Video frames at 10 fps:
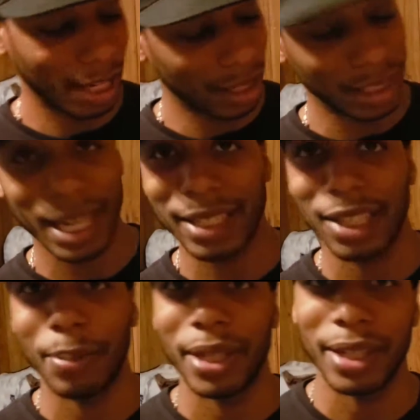It looks like
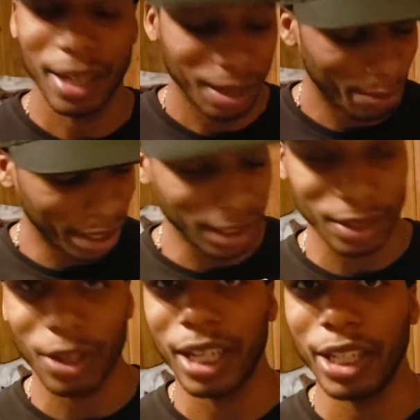something, but it's
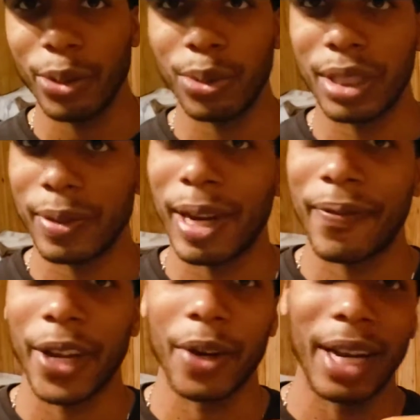gonna get used when
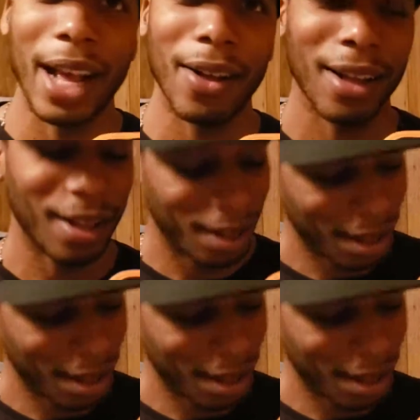I figure it out.